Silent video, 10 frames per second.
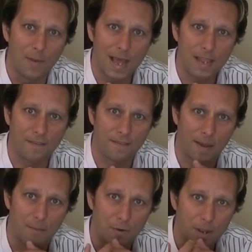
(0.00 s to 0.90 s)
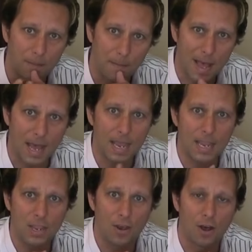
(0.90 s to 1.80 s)
buy your fabric,
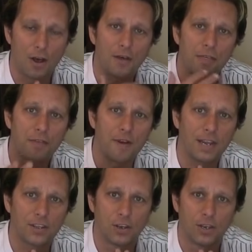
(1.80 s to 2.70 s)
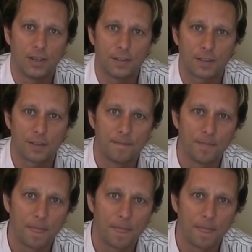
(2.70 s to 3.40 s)
buy your thread colours.